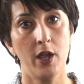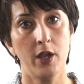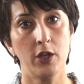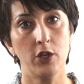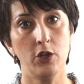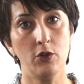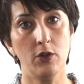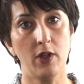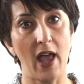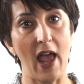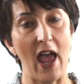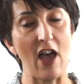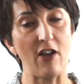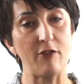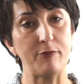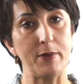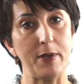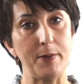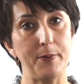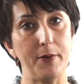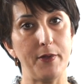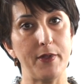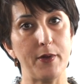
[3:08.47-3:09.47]
you'll have
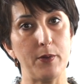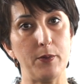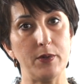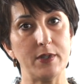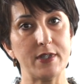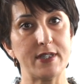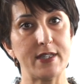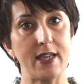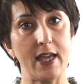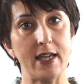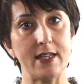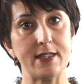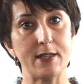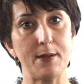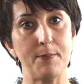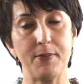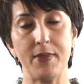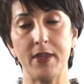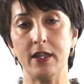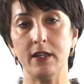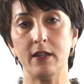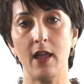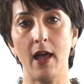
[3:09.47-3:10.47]
people that will say
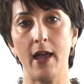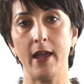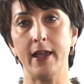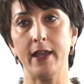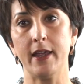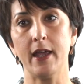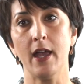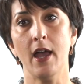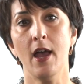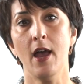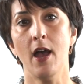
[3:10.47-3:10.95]
something like,